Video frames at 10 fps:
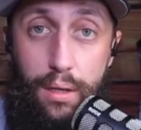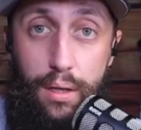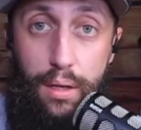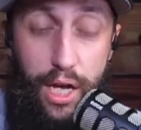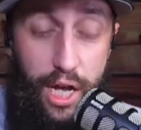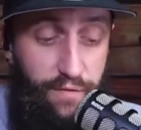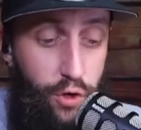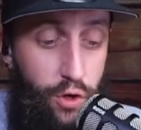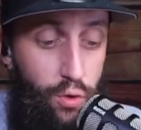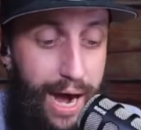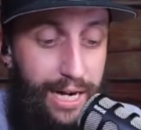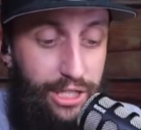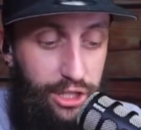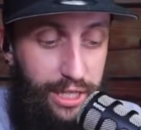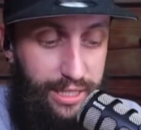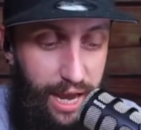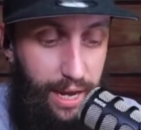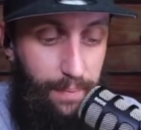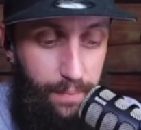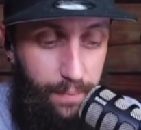If you watch this
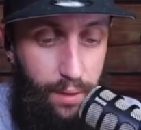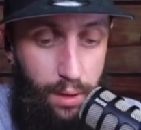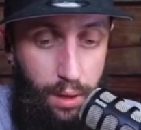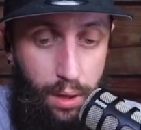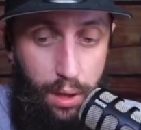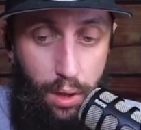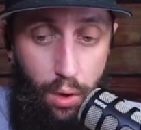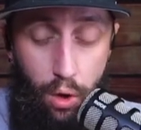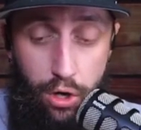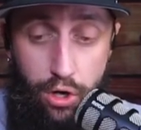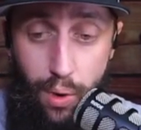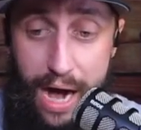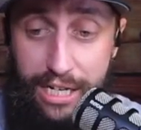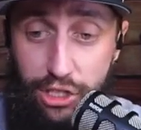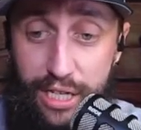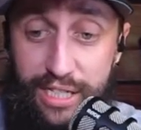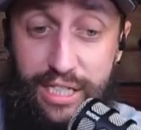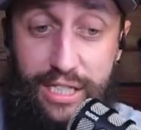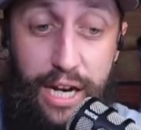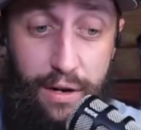game, or you watch this
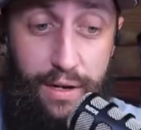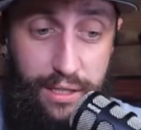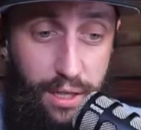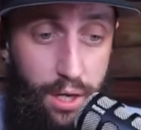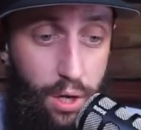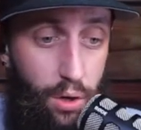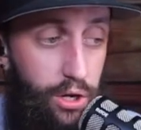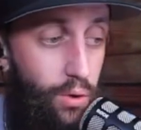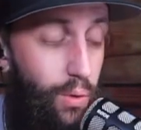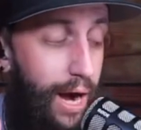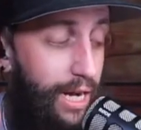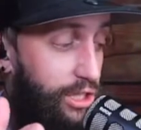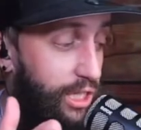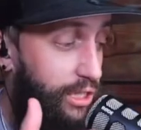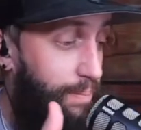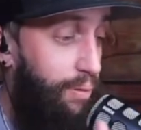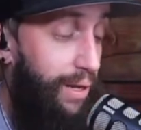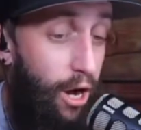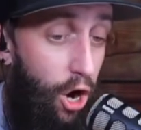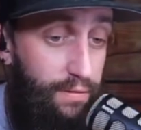series, or you watch this
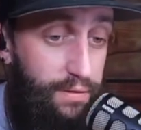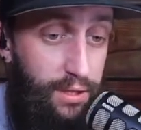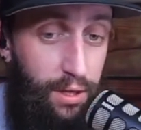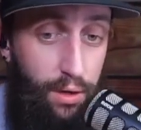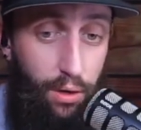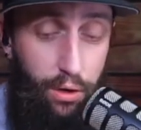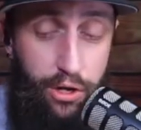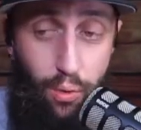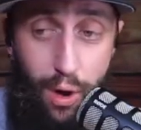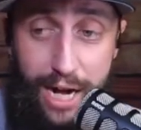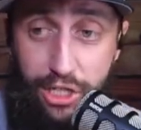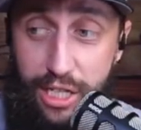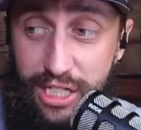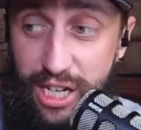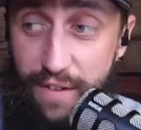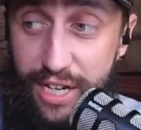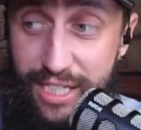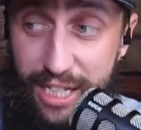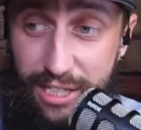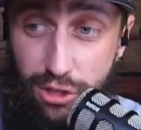playoffs, or you watch this
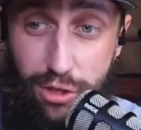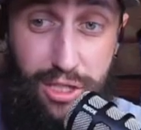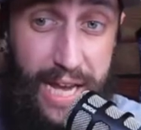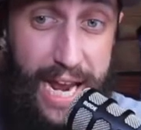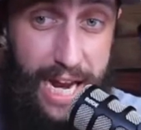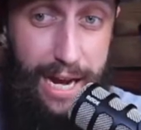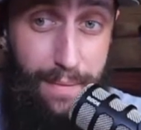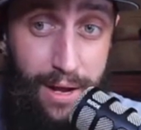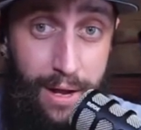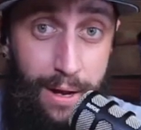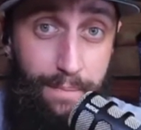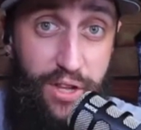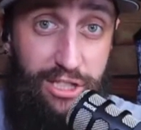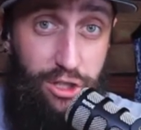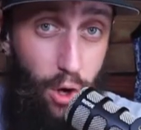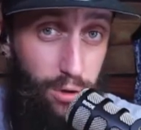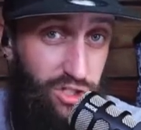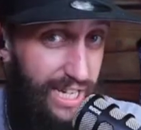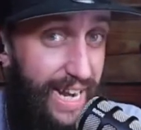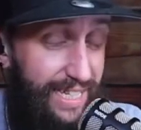76ers team this whole
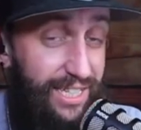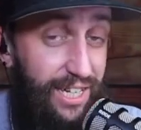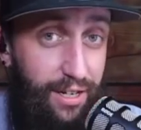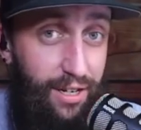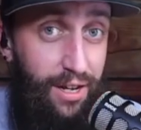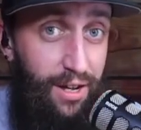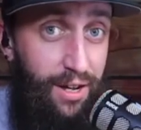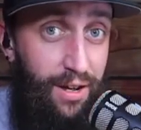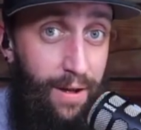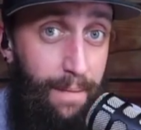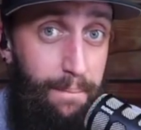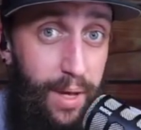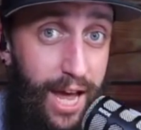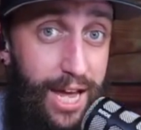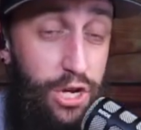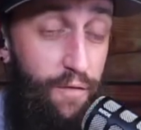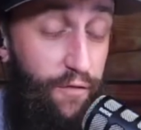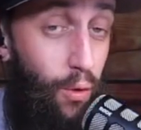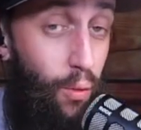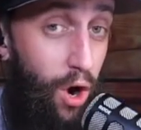season, and you
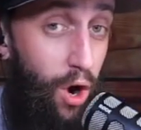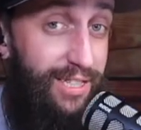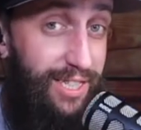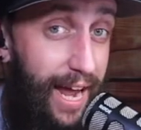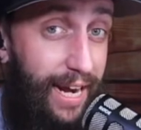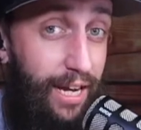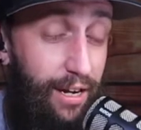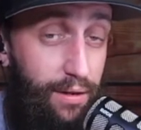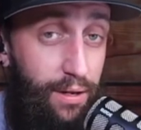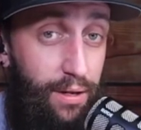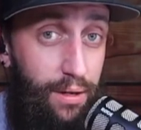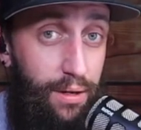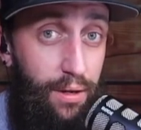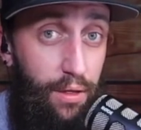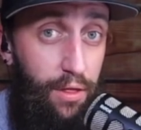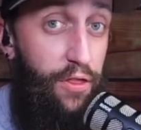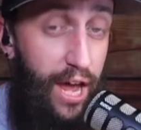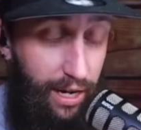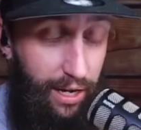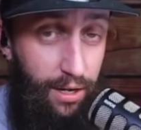for 1 second
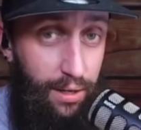think